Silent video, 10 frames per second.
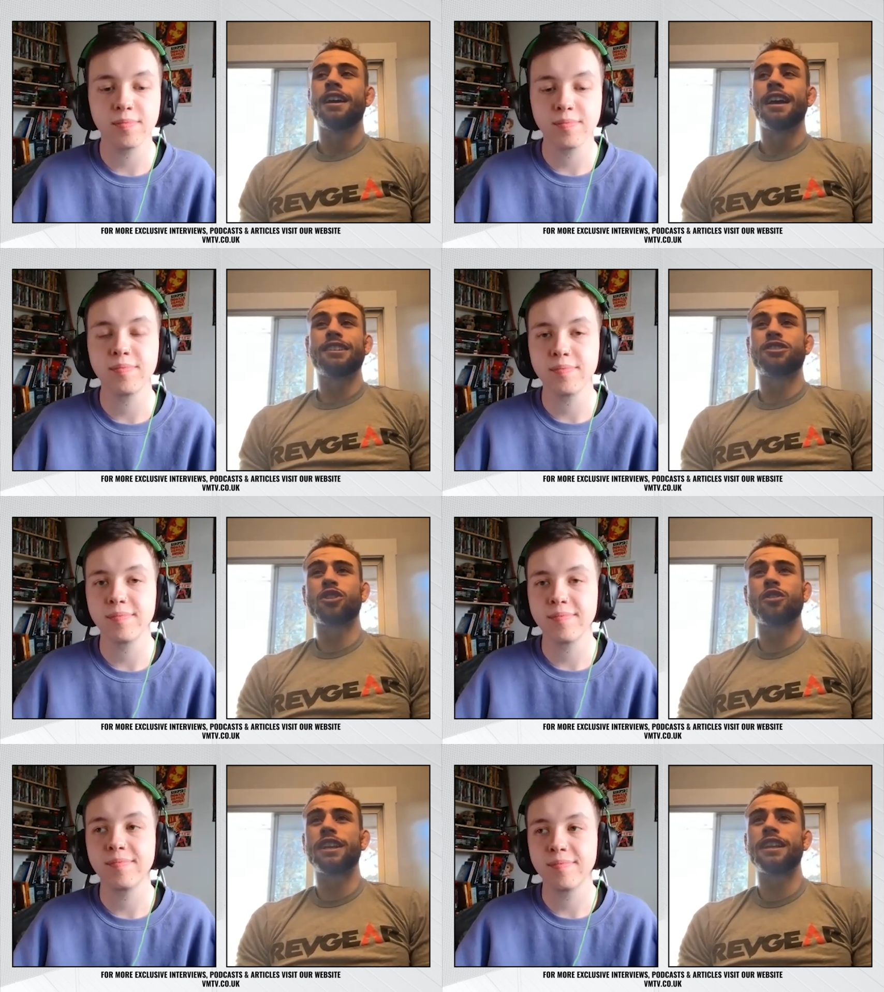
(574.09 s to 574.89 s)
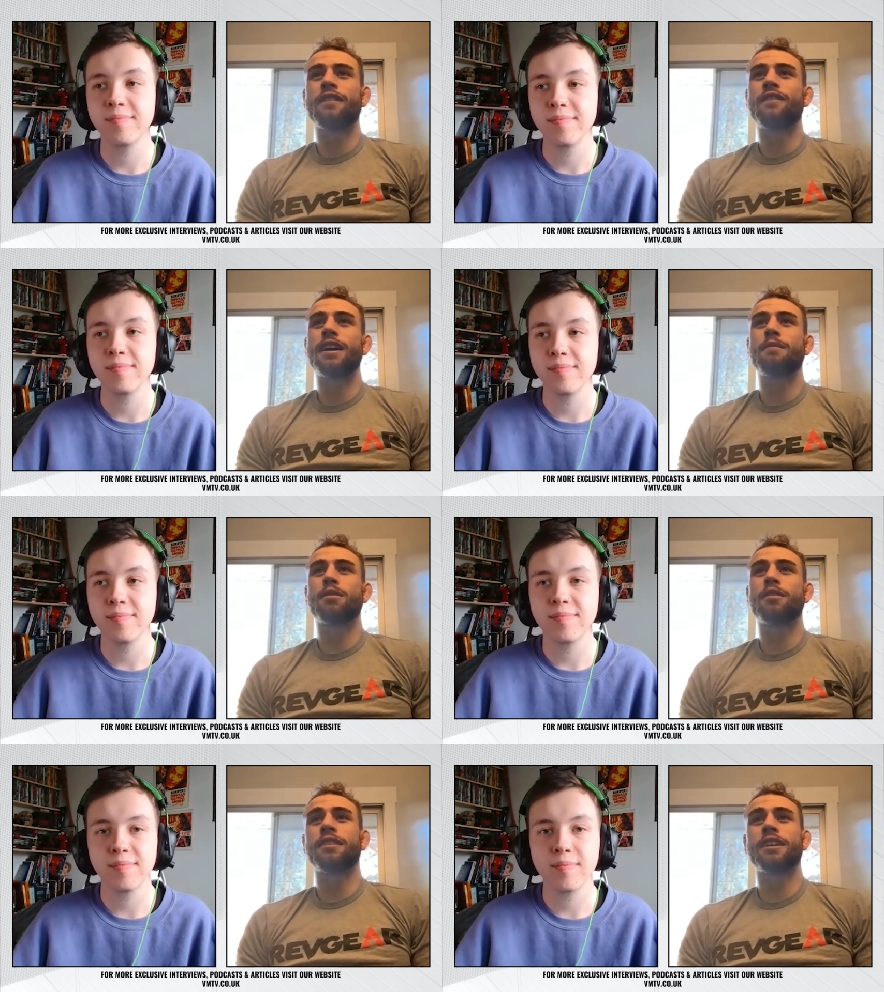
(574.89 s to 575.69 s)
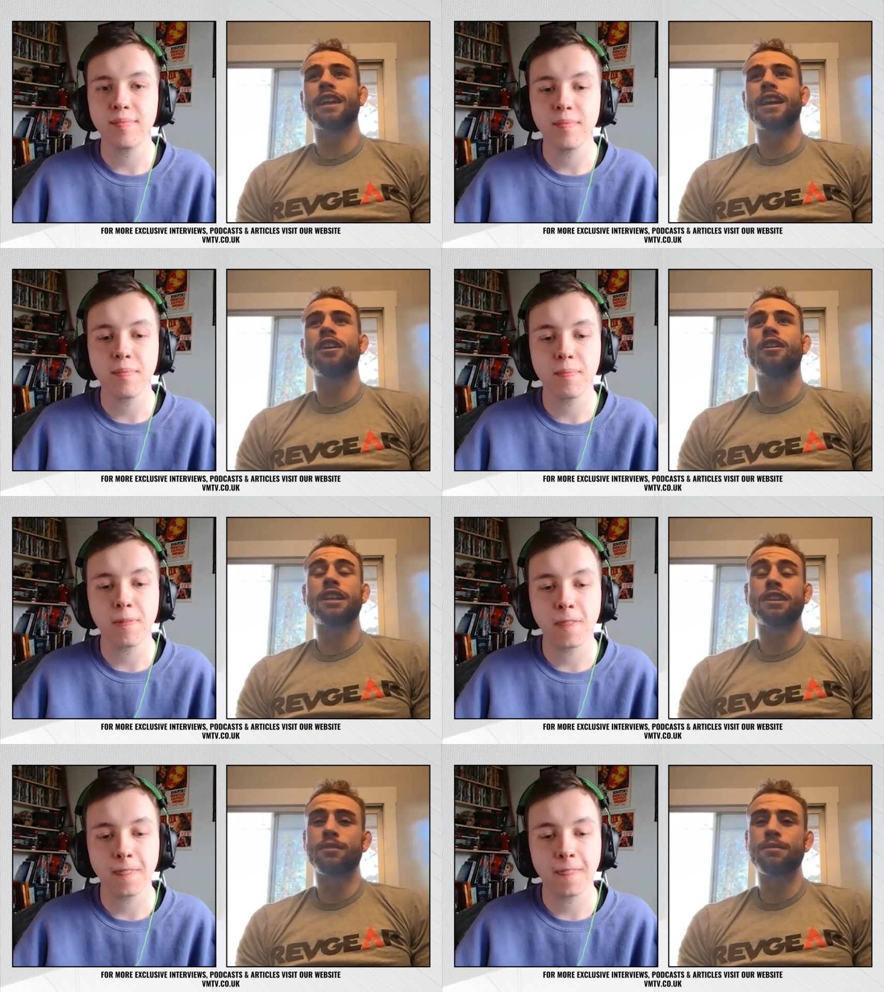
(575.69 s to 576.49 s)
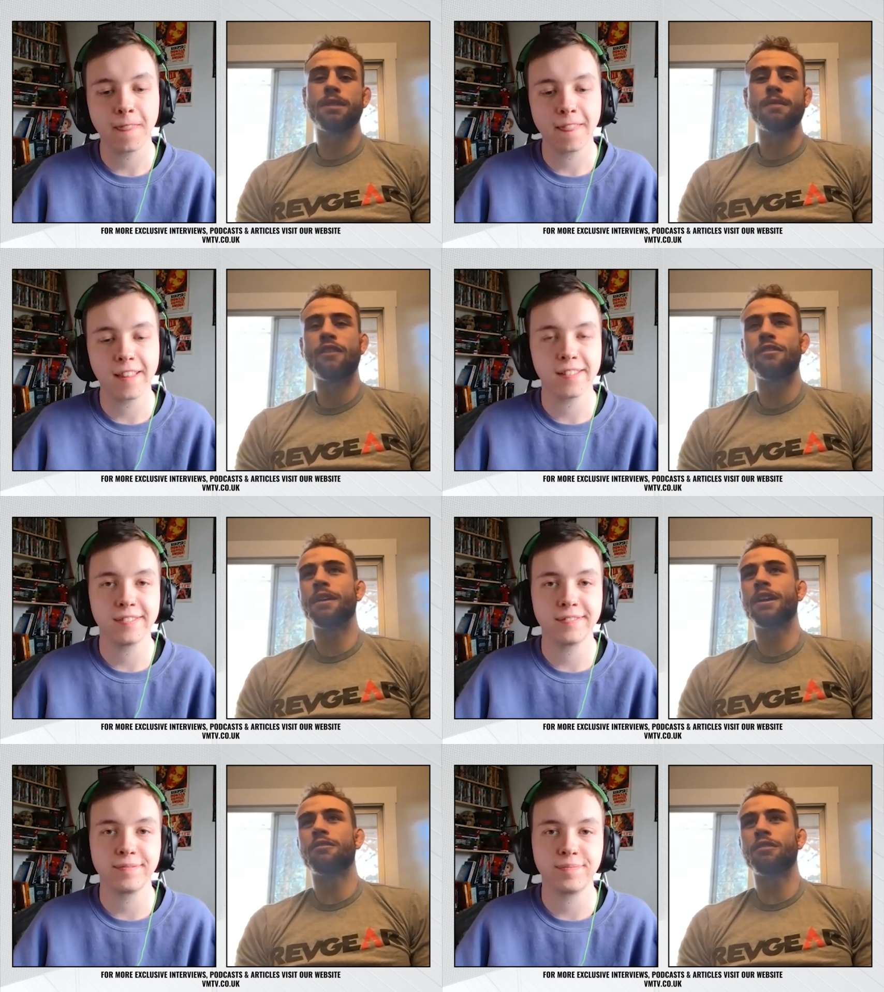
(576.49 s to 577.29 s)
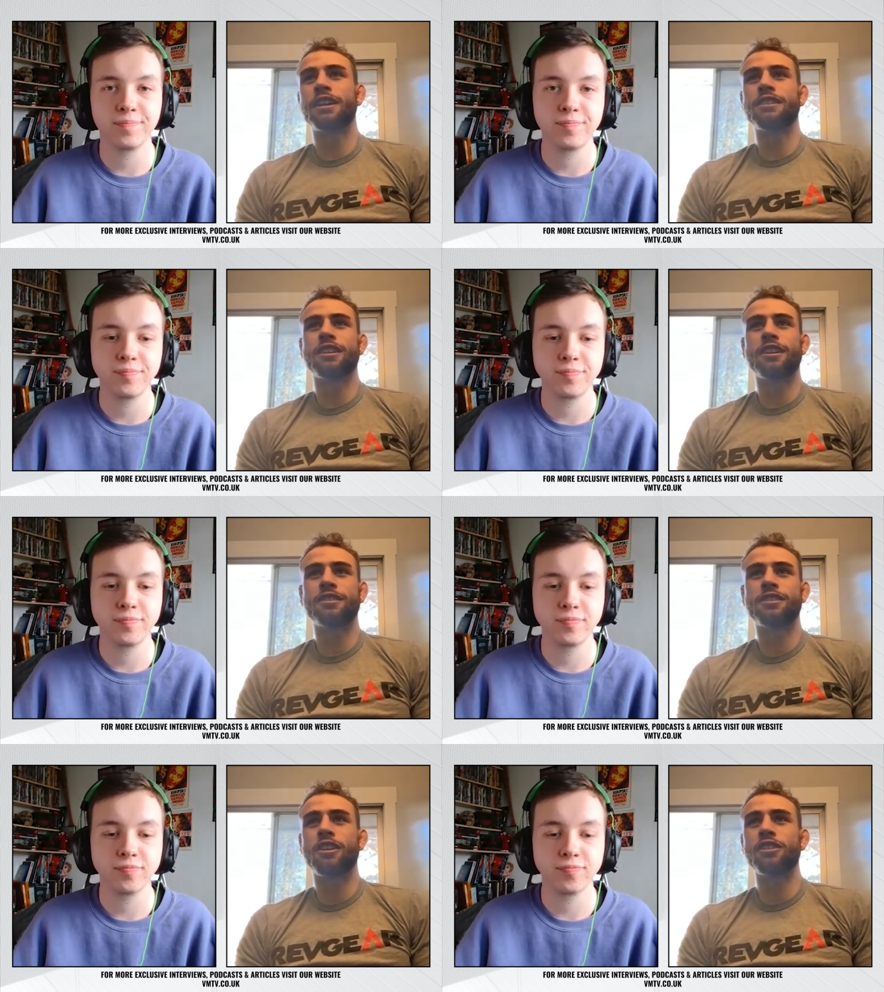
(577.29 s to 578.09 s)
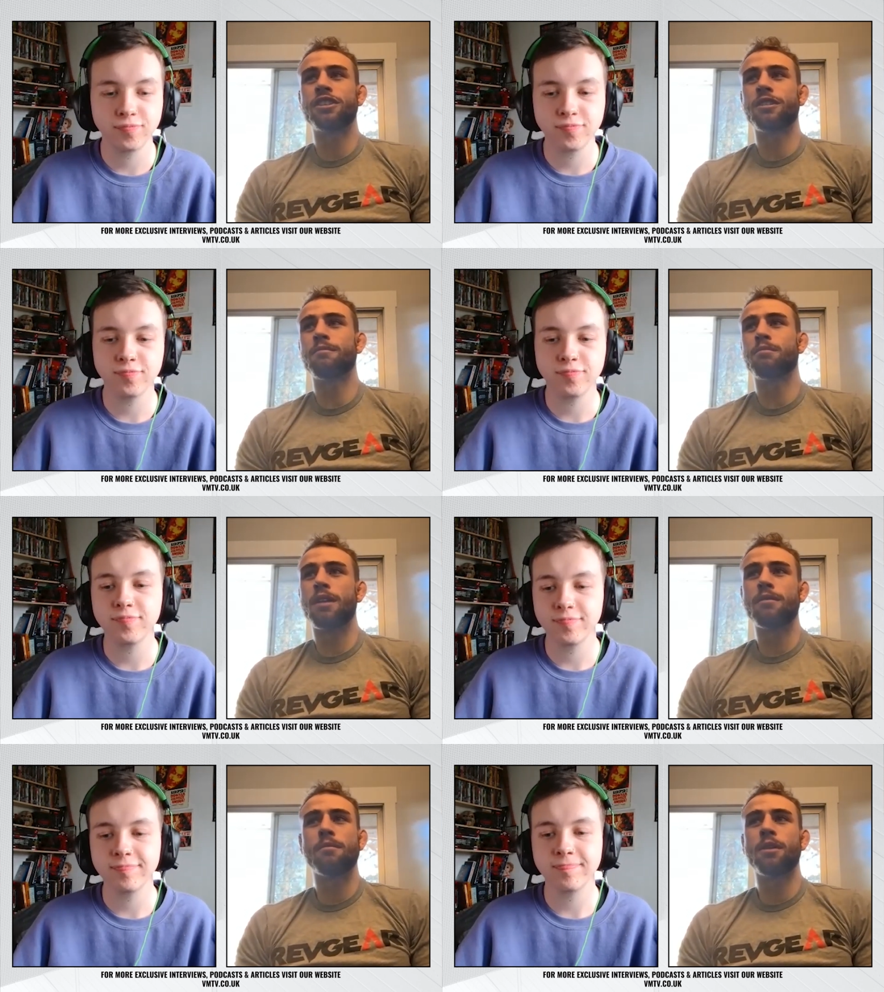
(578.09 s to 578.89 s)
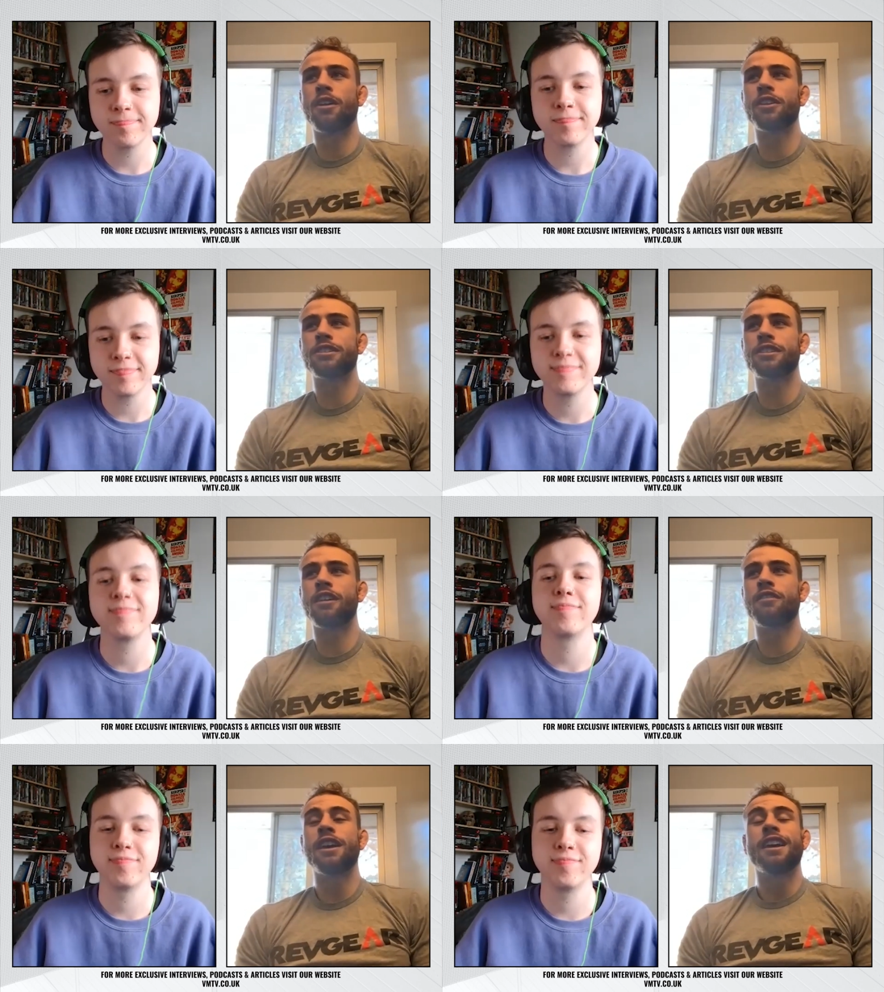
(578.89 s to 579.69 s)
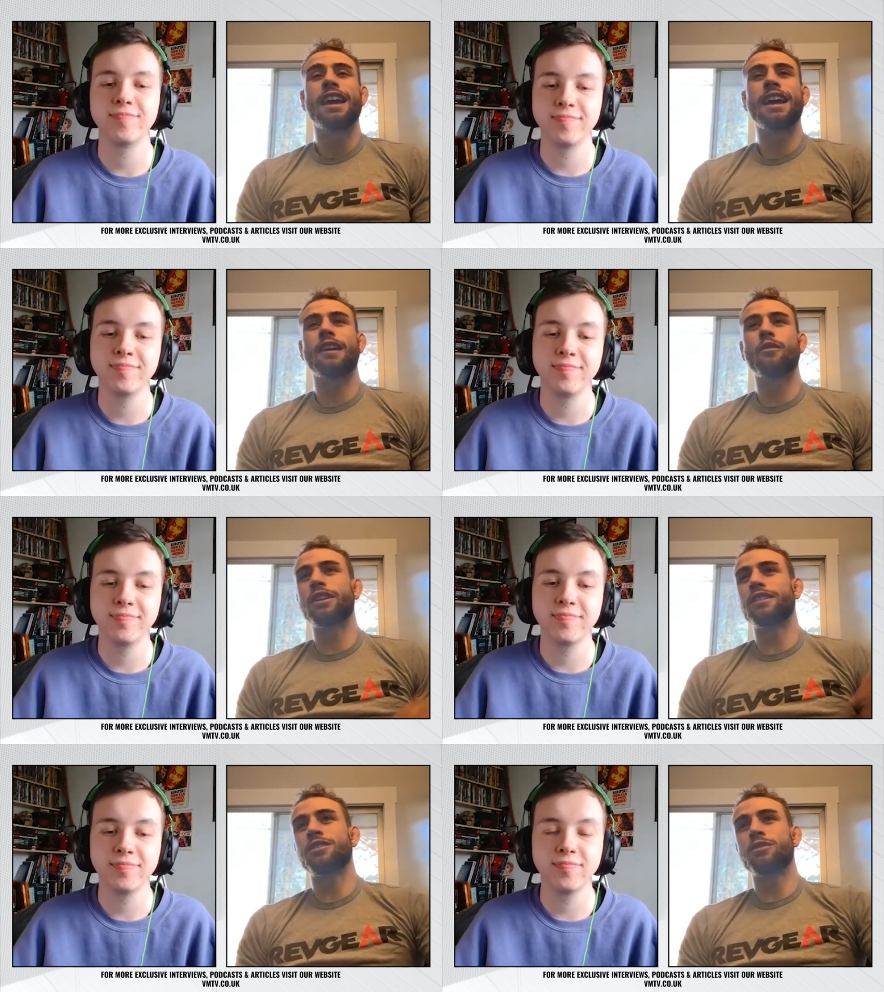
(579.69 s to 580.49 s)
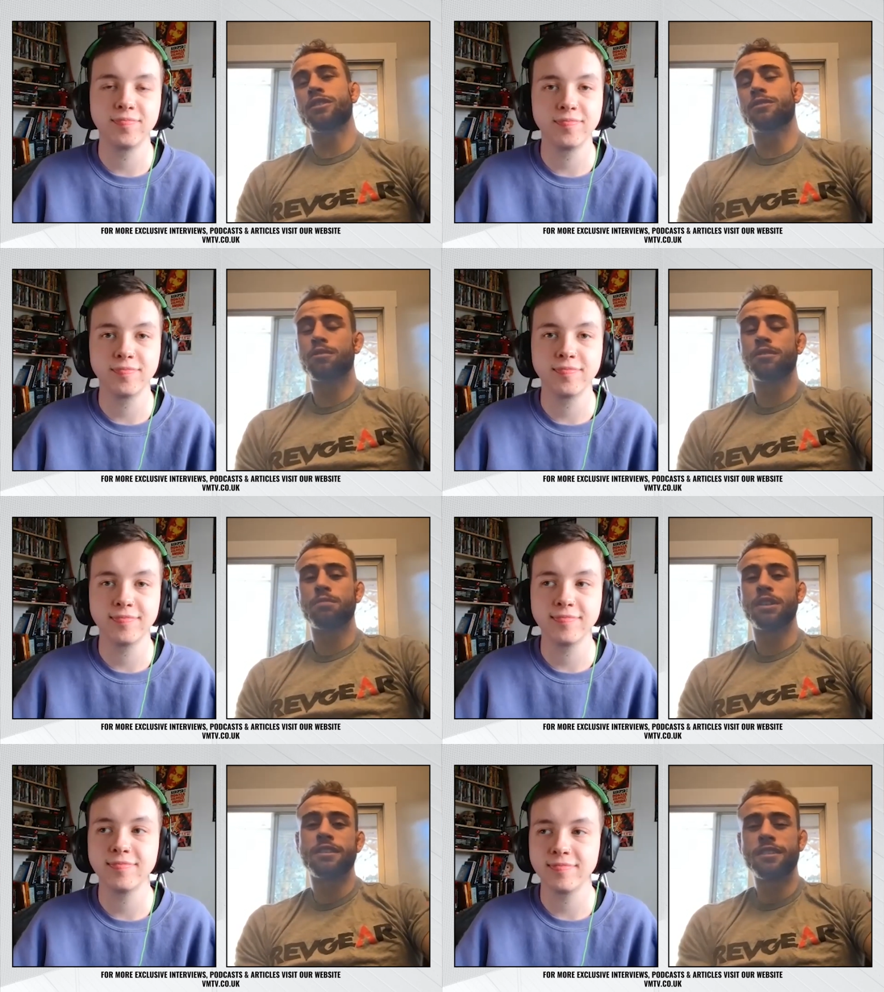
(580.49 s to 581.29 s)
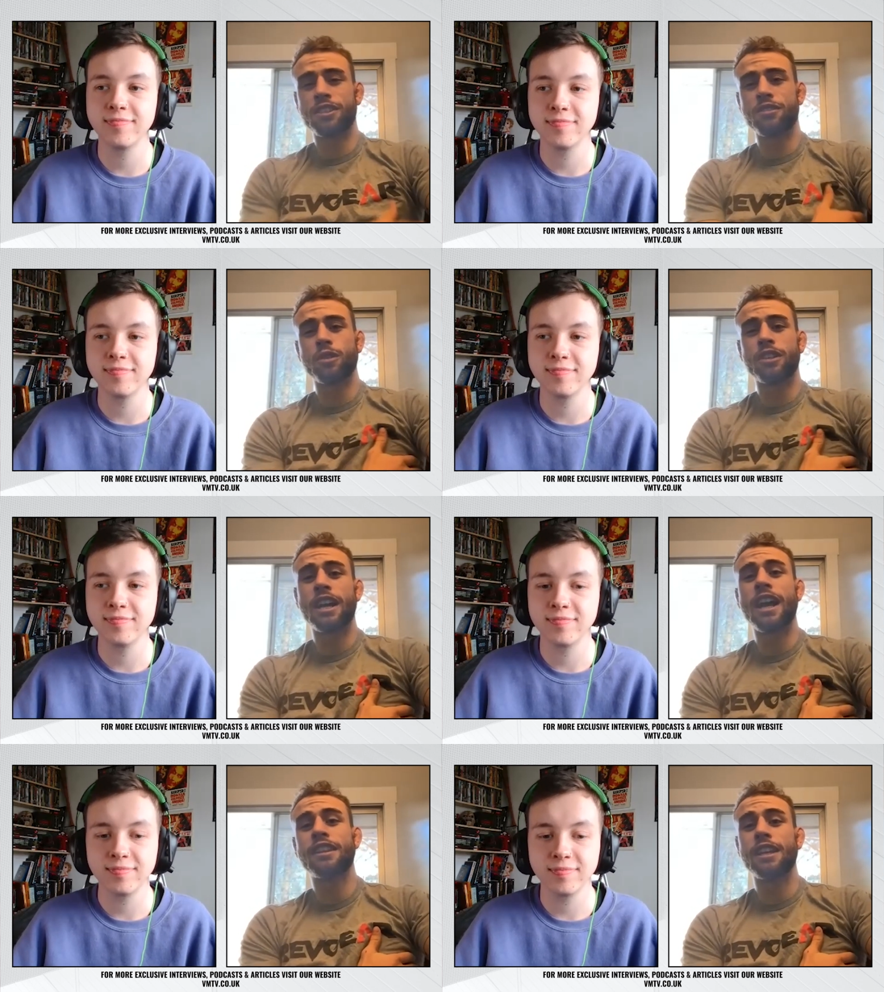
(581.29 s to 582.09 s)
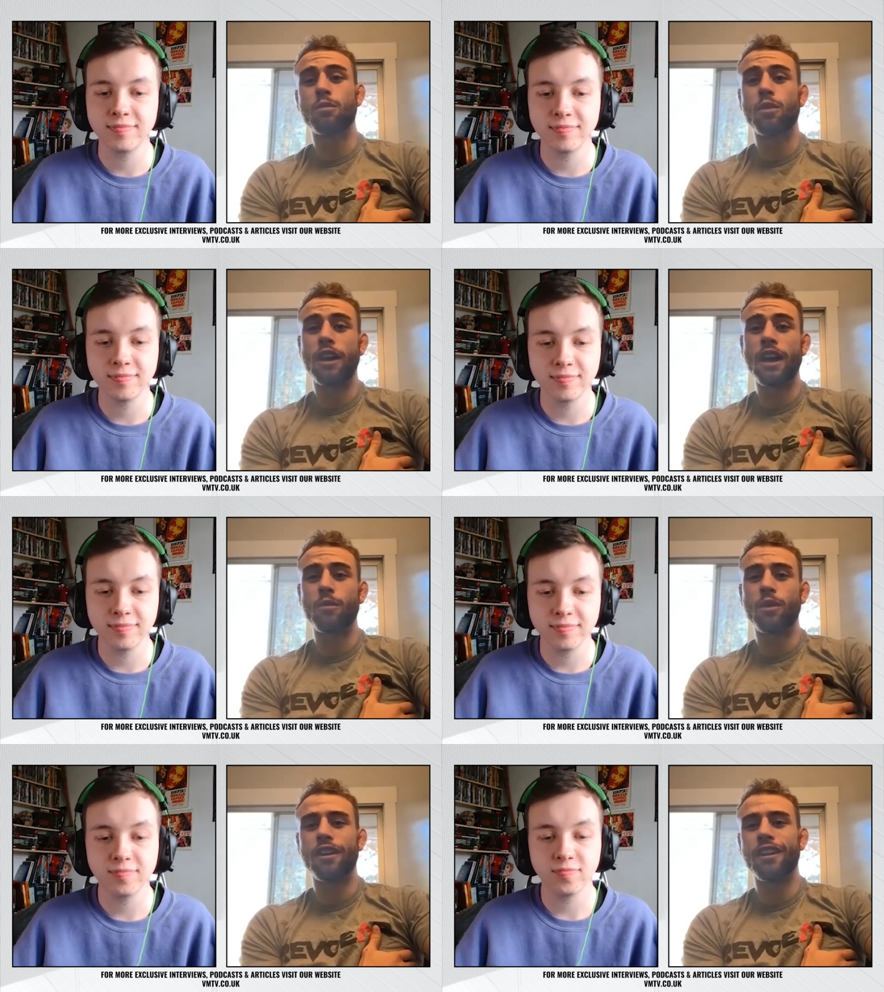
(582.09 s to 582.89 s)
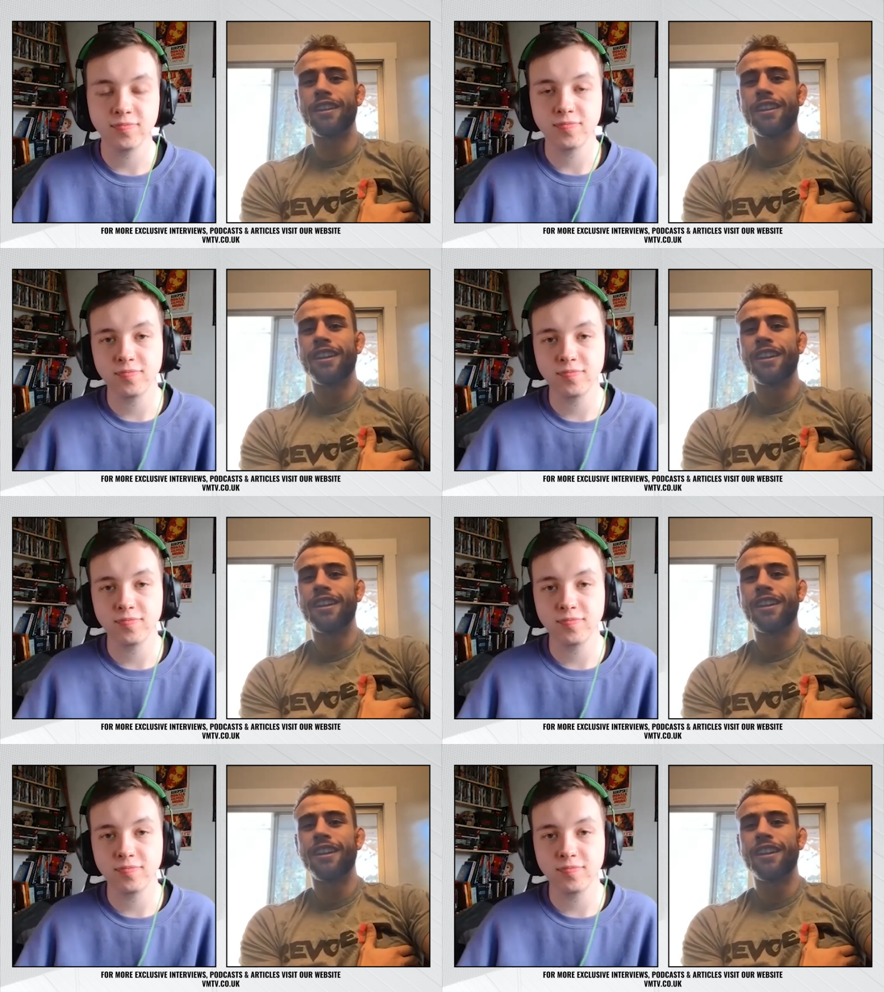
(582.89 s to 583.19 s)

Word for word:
Speaker 1: And so going in that fight, they're like, "Oh, he's from Team Alpha Male. Ricky's gonna starch him. Blah blah blah. All this stuff." And I went to a split decision, which I think well, I won.